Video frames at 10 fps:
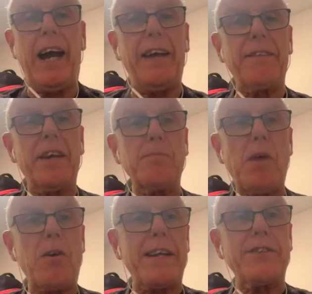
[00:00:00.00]
And
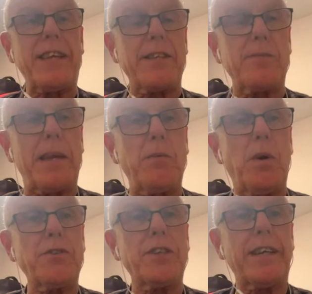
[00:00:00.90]
Martin said to me,
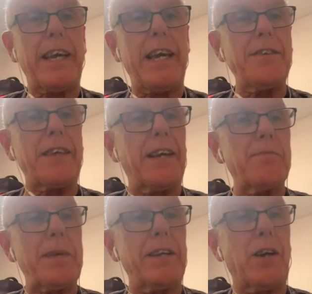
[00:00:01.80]
"What's the key
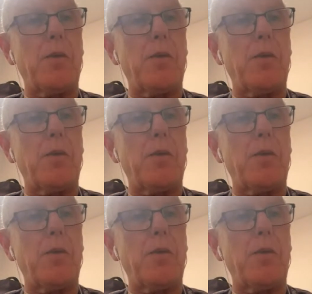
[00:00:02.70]
thing of being a